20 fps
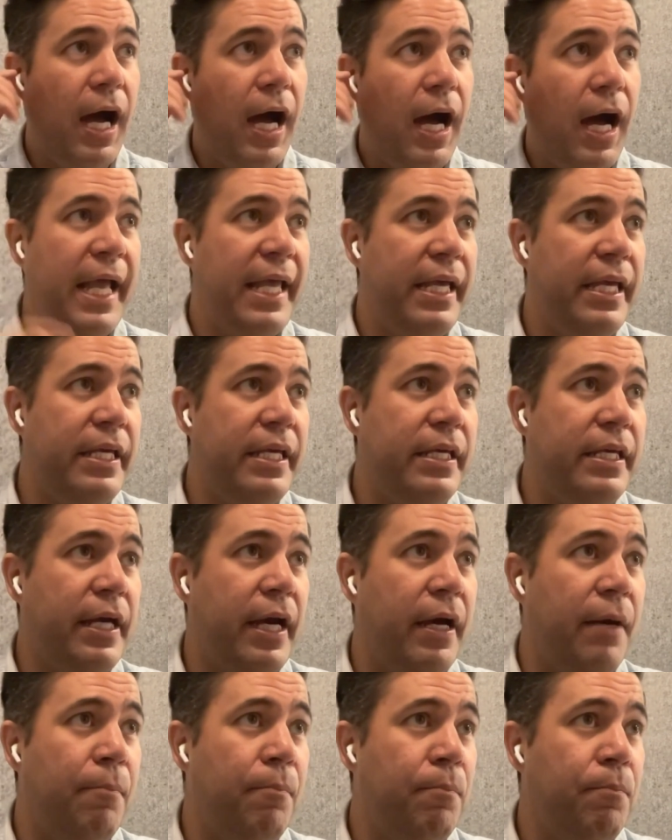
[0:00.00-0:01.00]

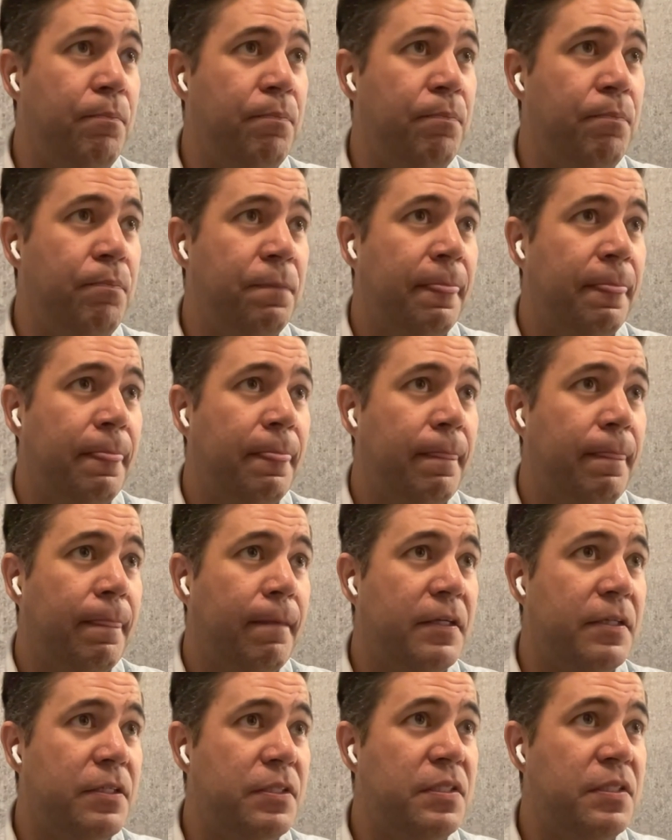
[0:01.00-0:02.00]
I
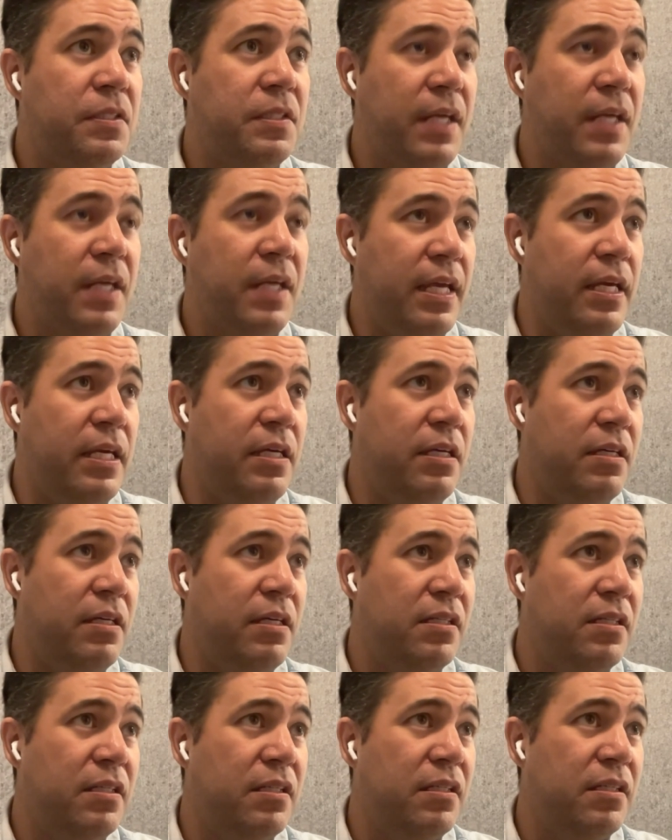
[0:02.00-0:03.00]
see
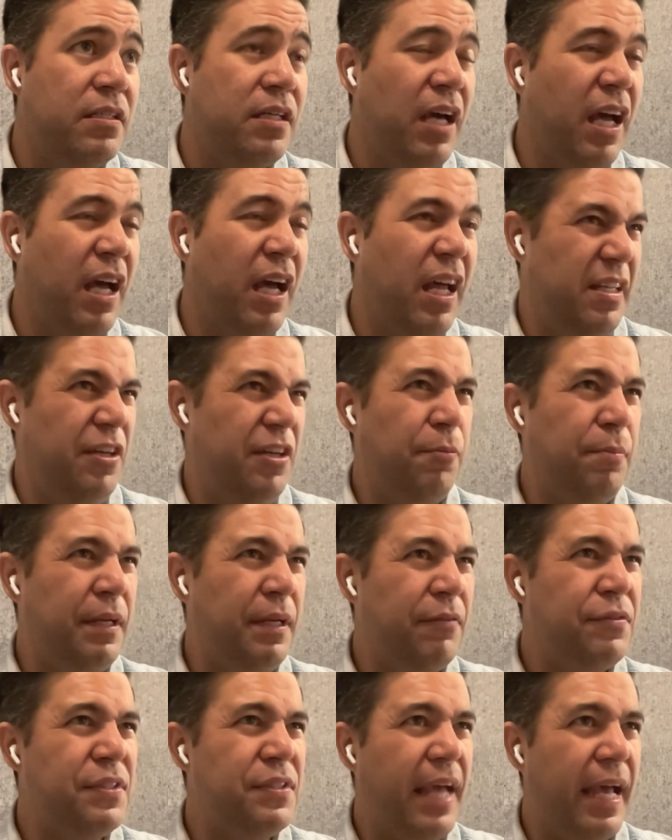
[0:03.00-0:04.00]
a little
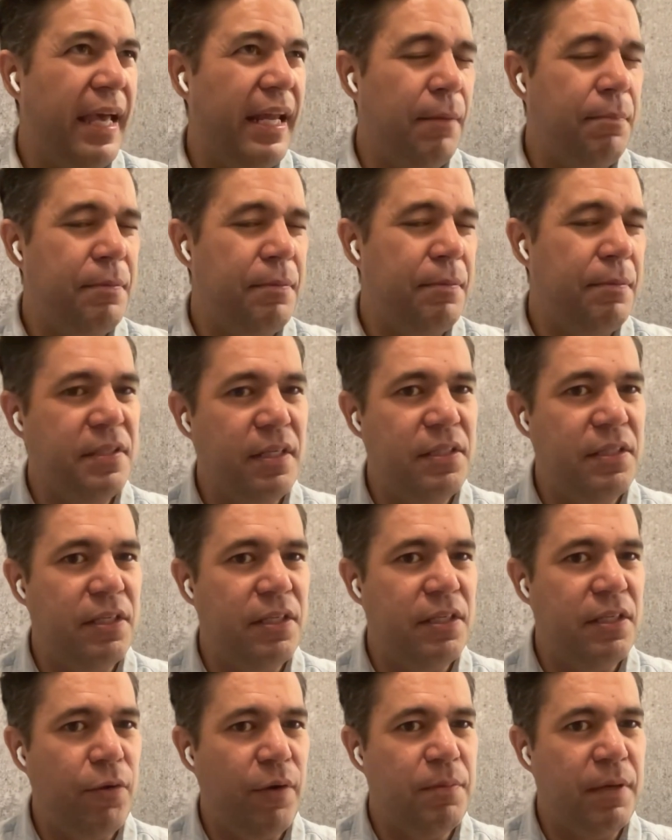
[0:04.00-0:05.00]
bit of scale up in
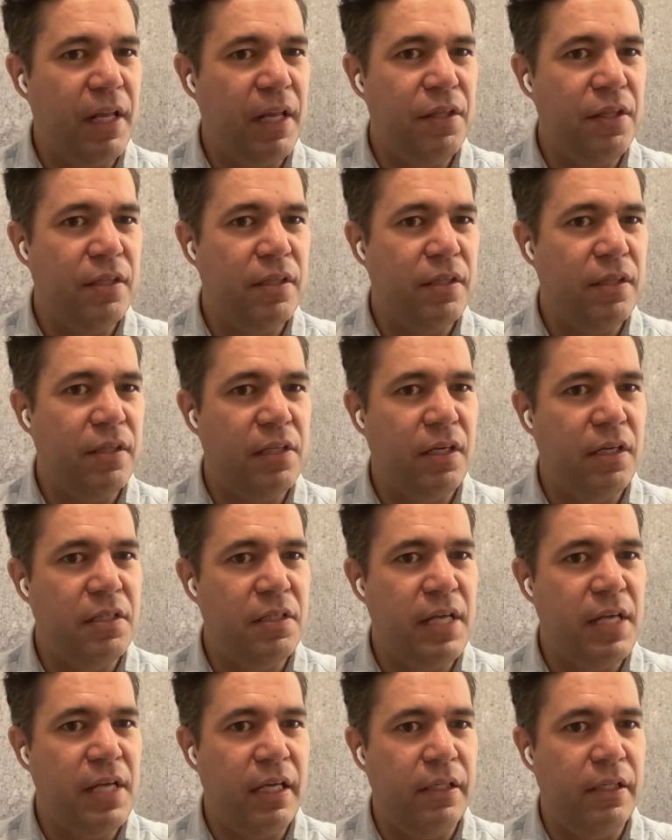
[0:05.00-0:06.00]
CCUS, but I think that's
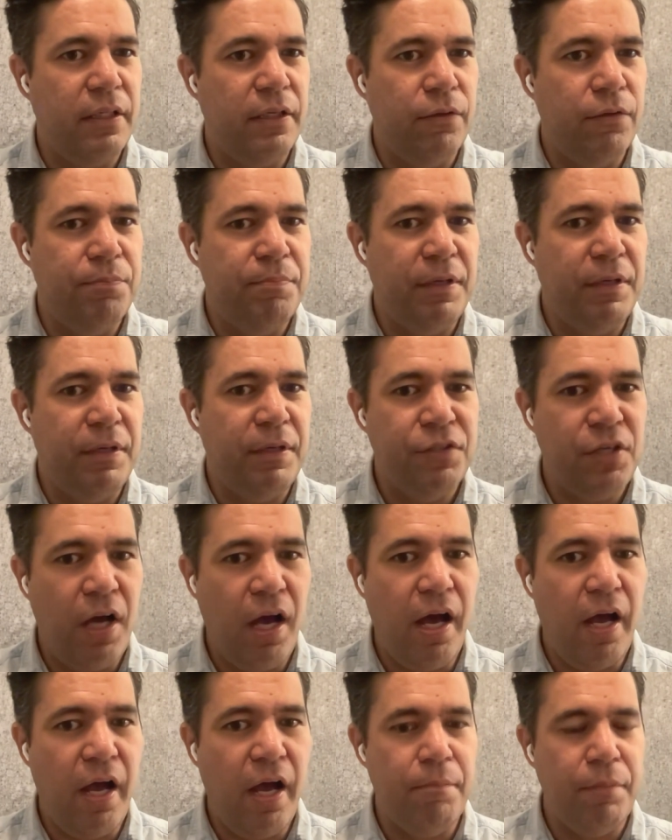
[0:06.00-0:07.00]
going to take a little bit of
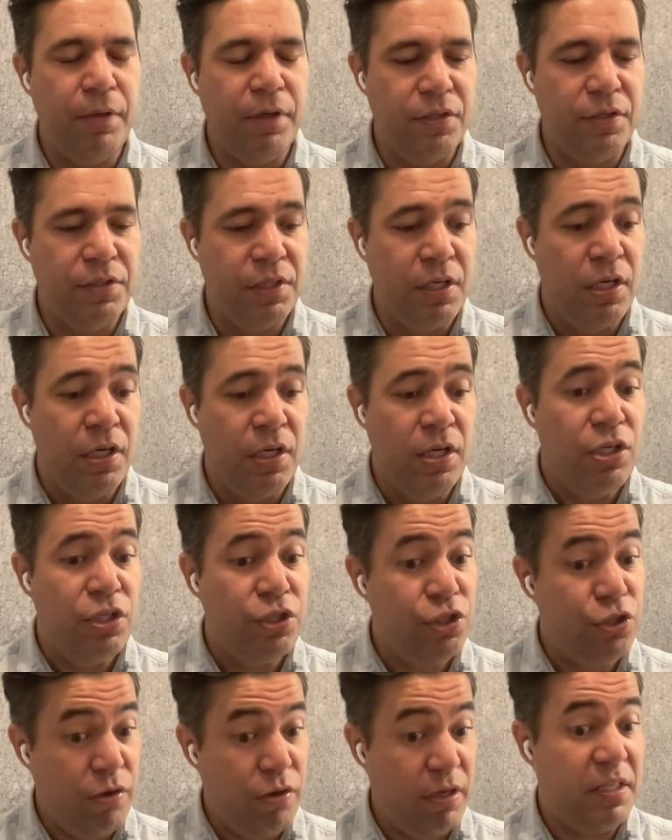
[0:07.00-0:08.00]
time because,
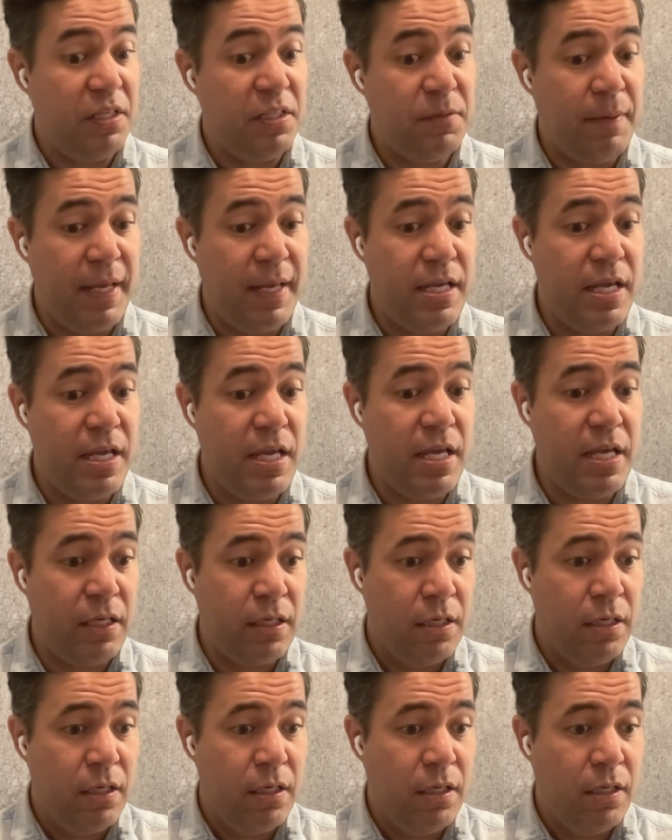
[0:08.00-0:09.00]
strictly
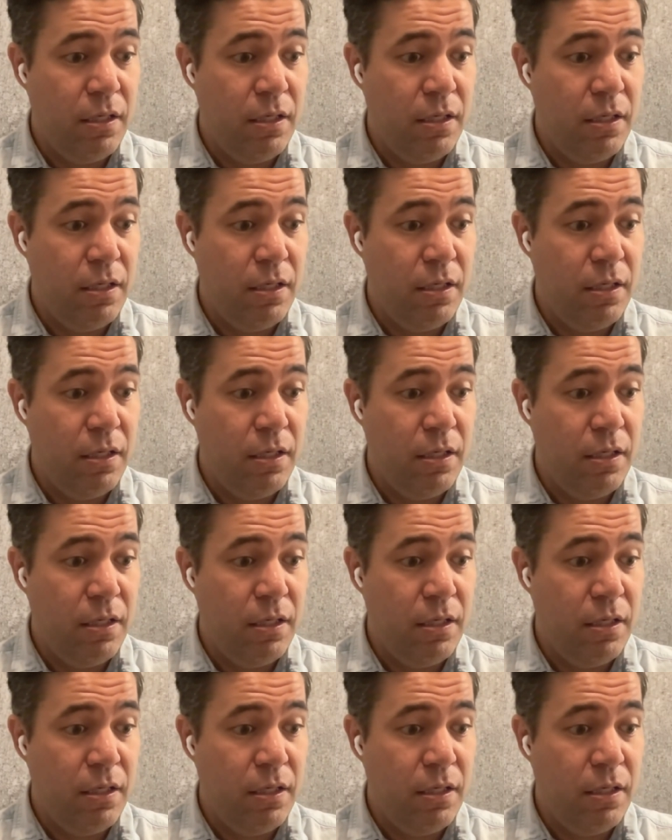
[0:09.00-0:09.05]
speaking,